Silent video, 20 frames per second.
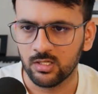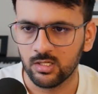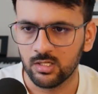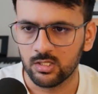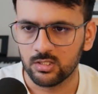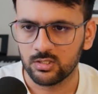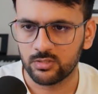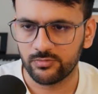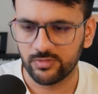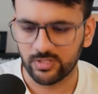
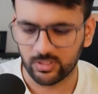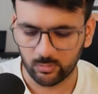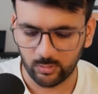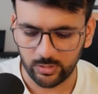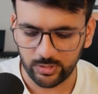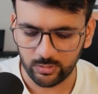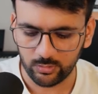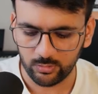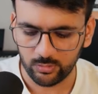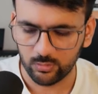So we are going
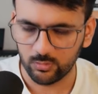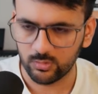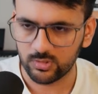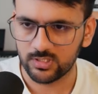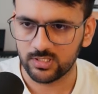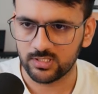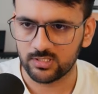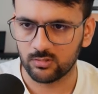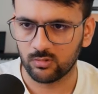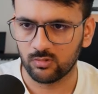to use
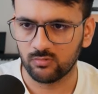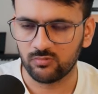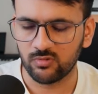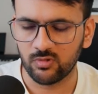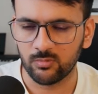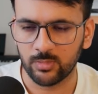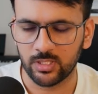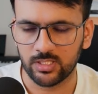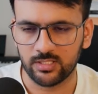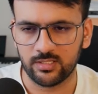this long
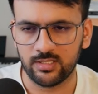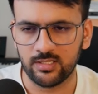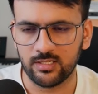form content.